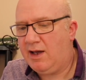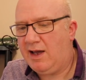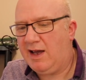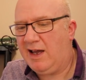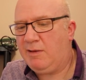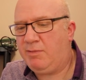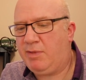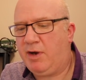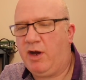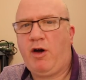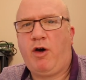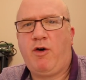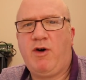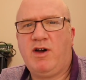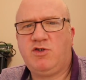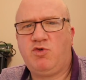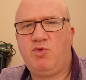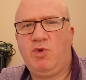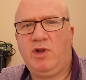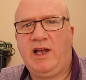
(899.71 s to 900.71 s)

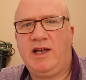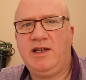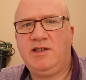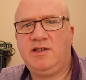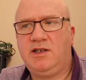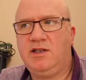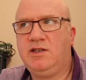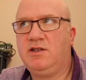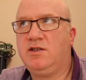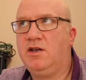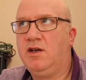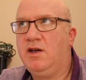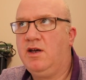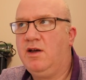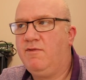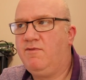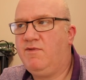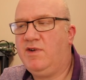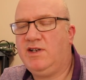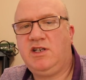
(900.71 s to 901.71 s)
APRS related
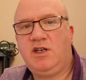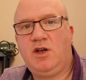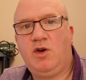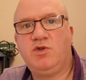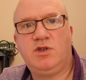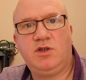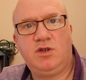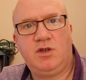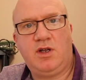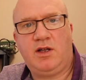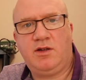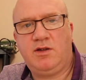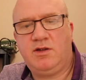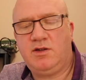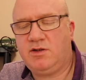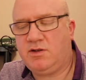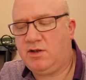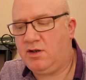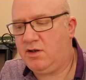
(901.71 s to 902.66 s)
videos and